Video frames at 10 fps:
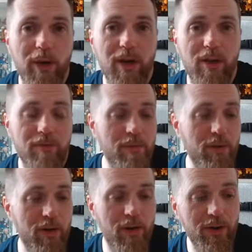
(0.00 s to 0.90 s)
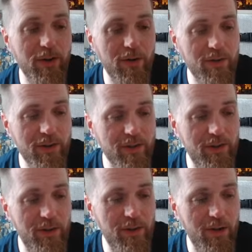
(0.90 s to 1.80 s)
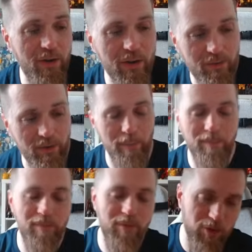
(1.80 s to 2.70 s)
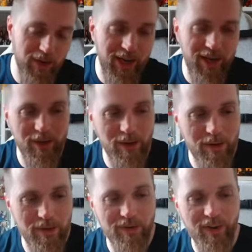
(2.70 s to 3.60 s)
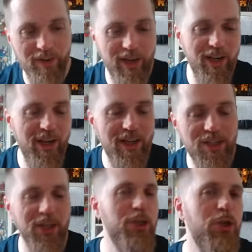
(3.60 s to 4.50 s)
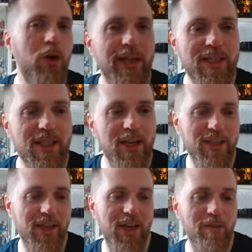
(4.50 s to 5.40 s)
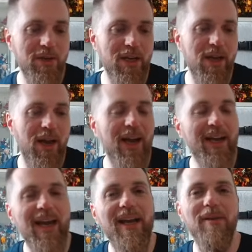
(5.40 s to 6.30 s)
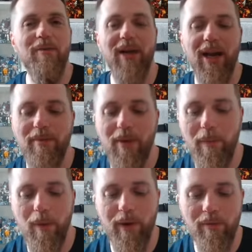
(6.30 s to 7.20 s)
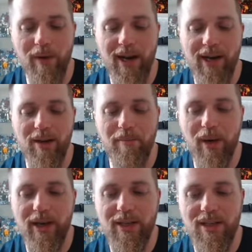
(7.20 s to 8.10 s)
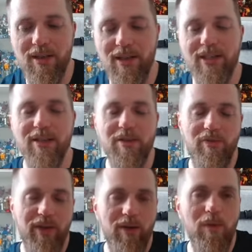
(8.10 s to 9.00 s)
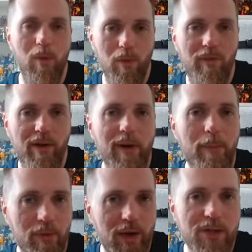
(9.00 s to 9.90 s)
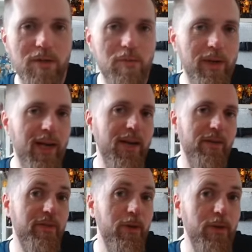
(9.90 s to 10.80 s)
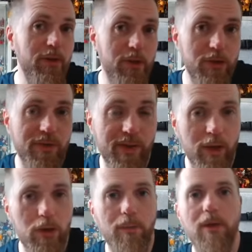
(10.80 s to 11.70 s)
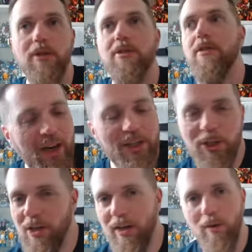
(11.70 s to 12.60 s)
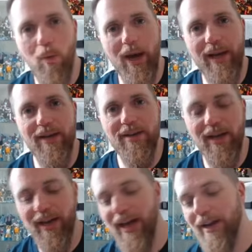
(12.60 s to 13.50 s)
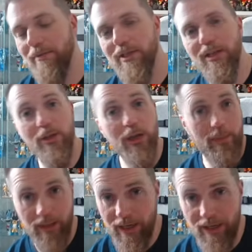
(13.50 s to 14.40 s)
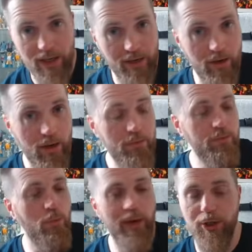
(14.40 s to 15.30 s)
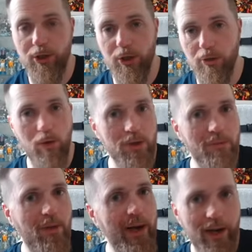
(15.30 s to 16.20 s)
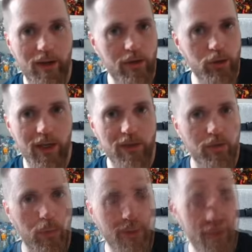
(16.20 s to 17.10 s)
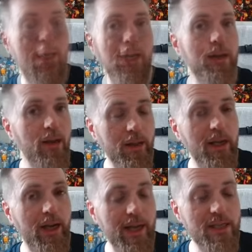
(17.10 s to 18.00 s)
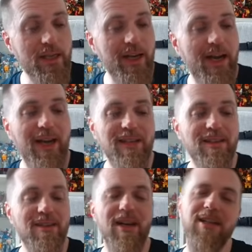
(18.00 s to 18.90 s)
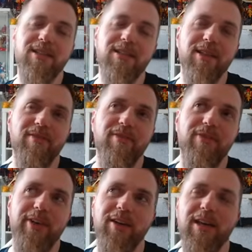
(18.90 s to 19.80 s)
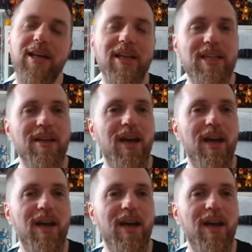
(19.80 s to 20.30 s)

enough with Piranacon, you know, the green use, very 6-shot in its colour schemes. Again, it came at a point where combiners started to just feel very present. We had a few introduced for the Autobots. I just kind of waned, and again, it was in the Japanese era, which just wasn't my era of Transformers. Again, nothing against it, and does feel a little